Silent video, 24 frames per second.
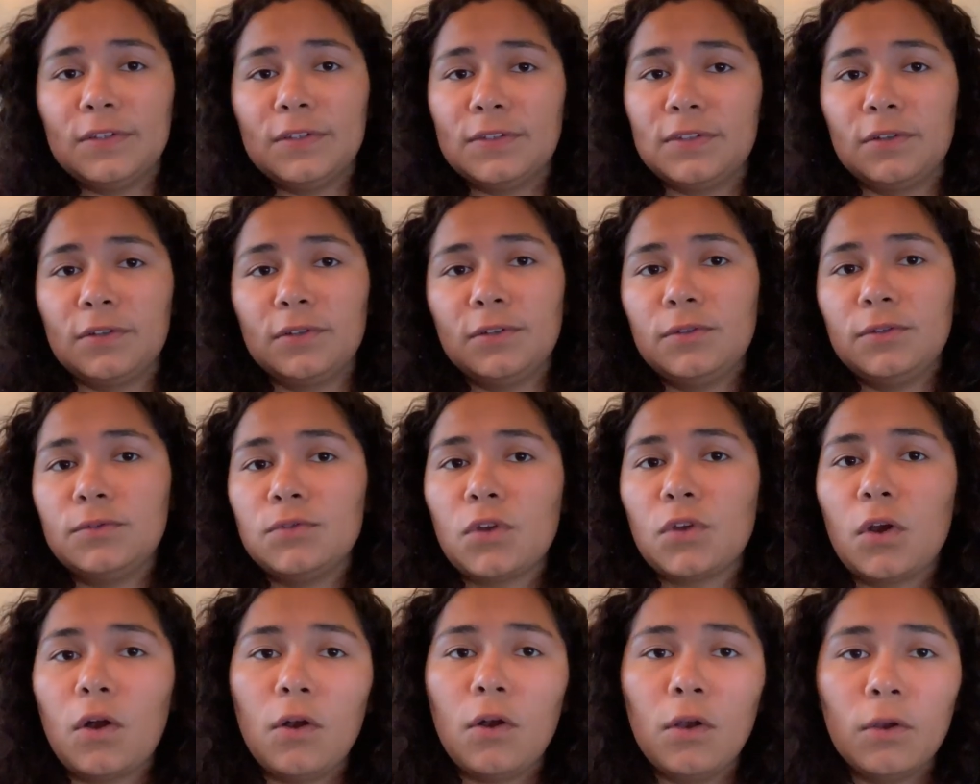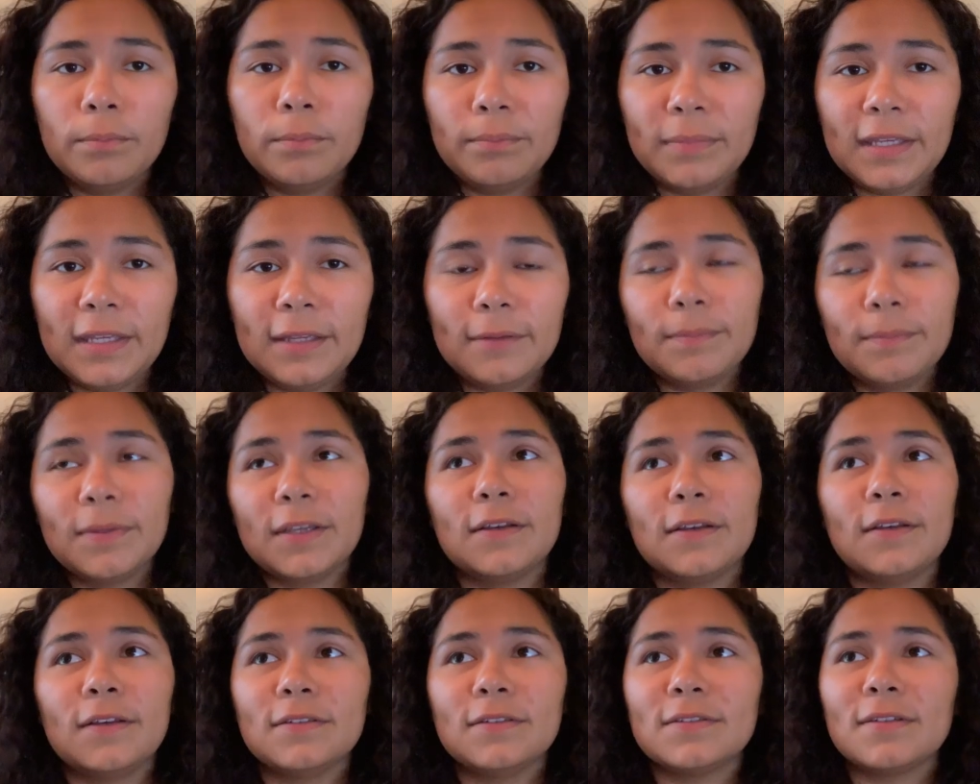This includes all meat,
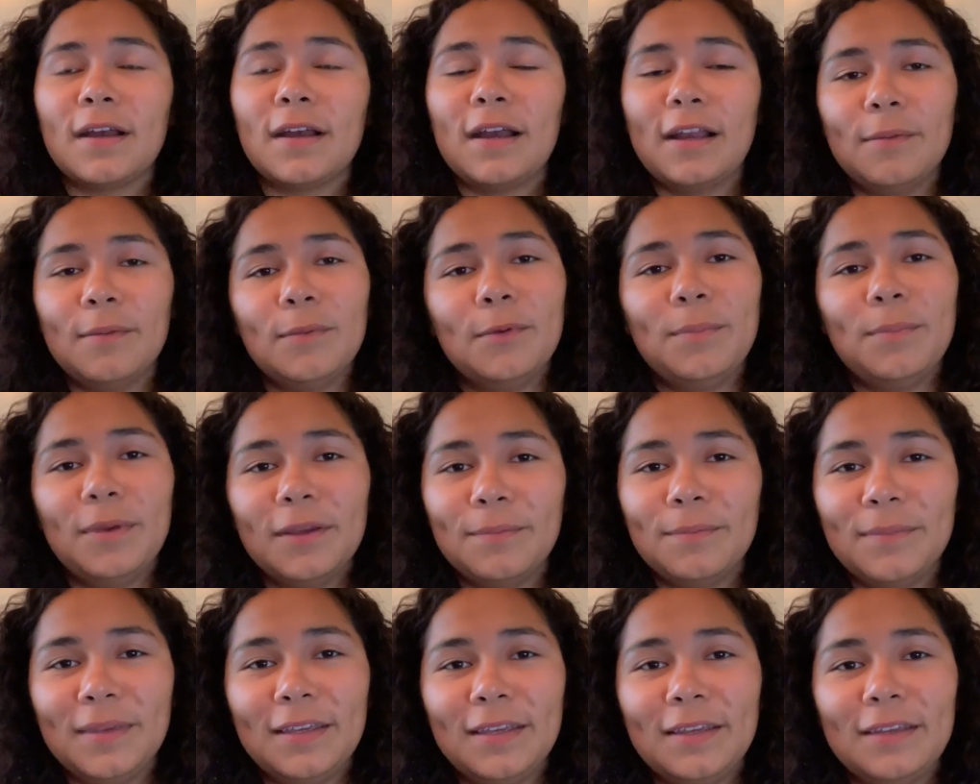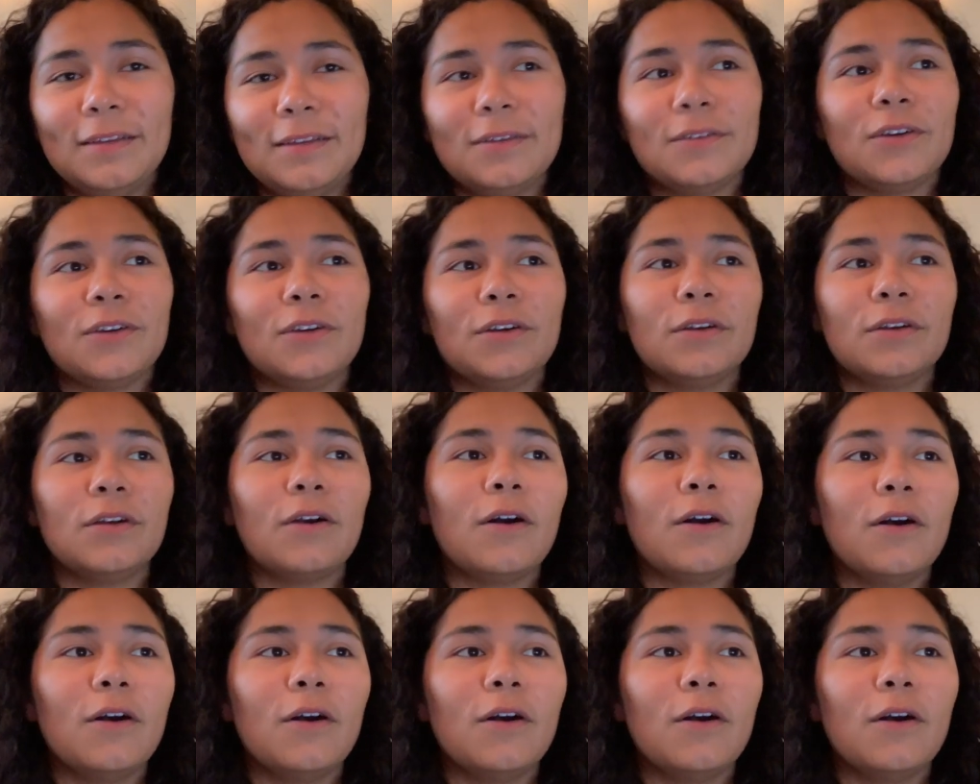because I am a big meat eater,